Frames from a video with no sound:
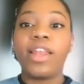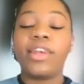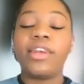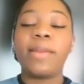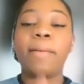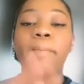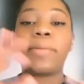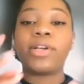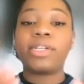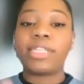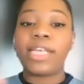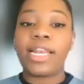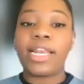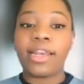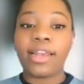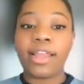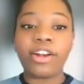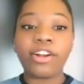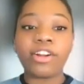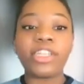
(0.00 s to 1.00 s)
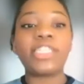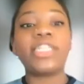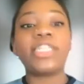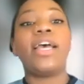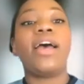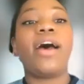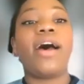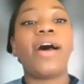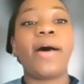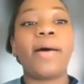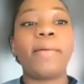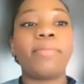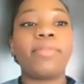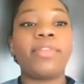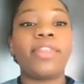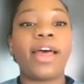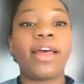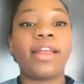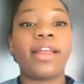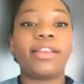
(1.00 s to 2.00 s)
numbers and letters um,
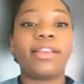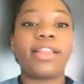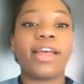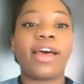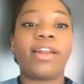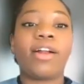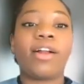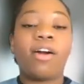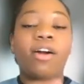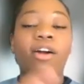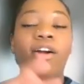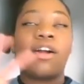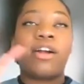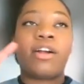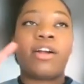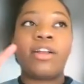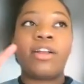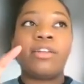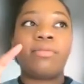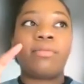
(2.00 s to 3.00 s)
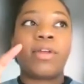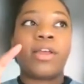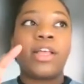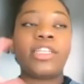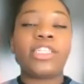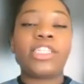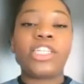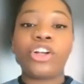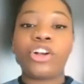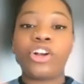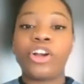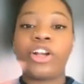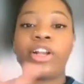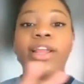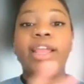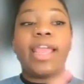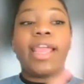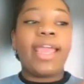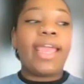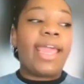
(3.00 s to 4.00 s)
that, that are considered
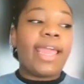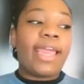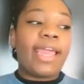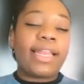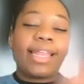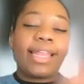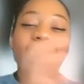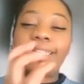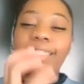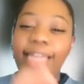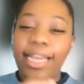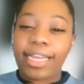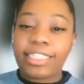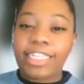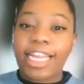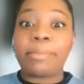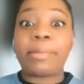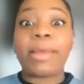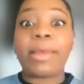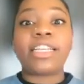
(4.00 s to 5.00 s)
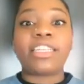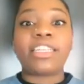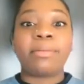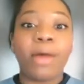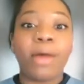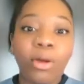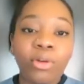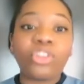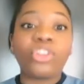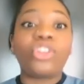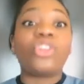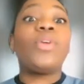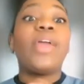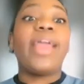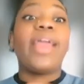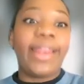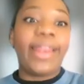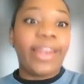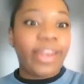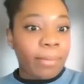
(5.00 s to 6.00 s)
a like text type as opposed to
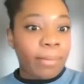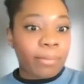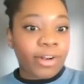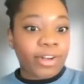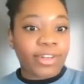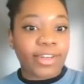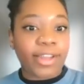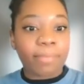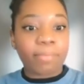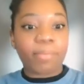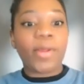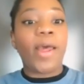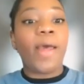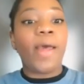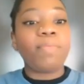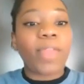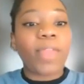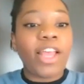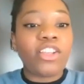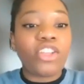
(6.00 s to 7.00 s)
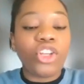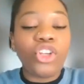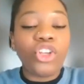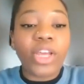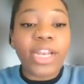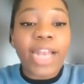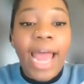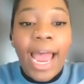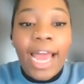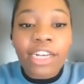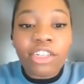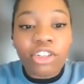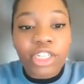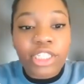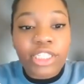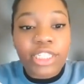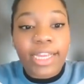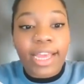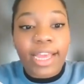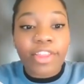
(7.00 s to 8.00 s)
a number type. And so you can add
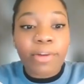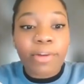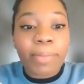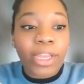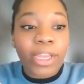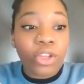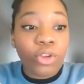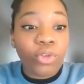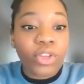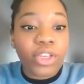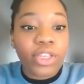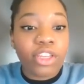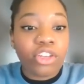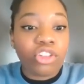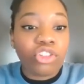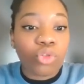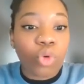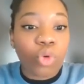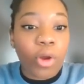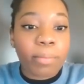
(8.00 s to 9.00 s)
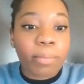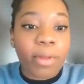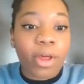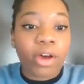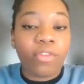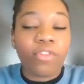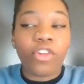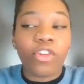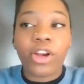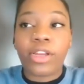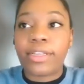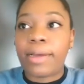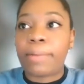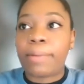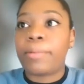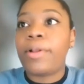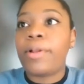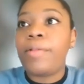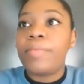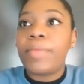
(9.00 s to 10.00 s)
strings together by using this join block. For
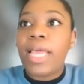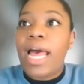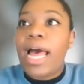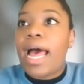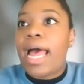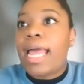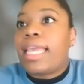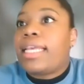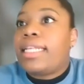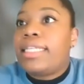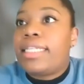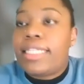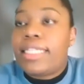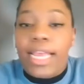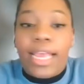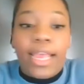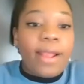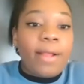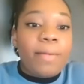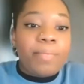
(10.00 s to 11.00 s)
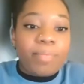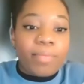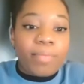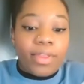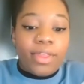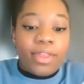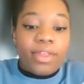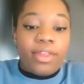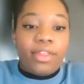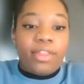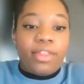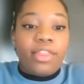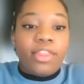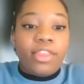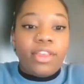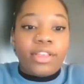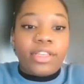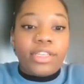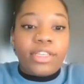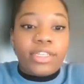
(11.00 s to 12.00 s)
example, I can say
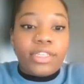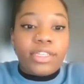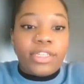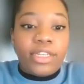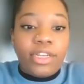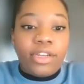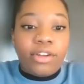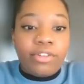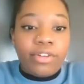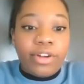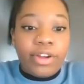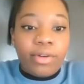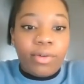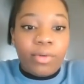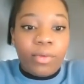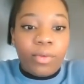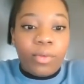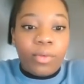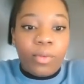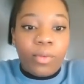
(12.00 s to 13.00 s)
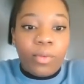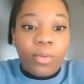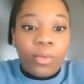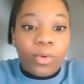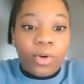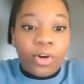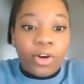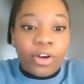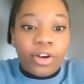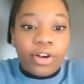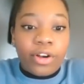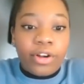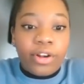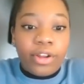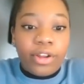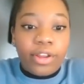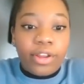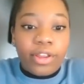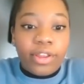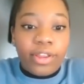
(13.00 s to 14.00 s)
the secret word
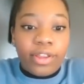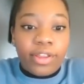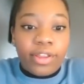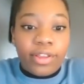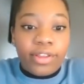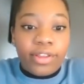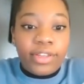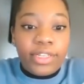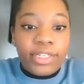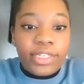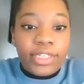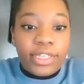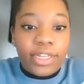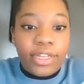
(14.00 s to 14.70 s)
is,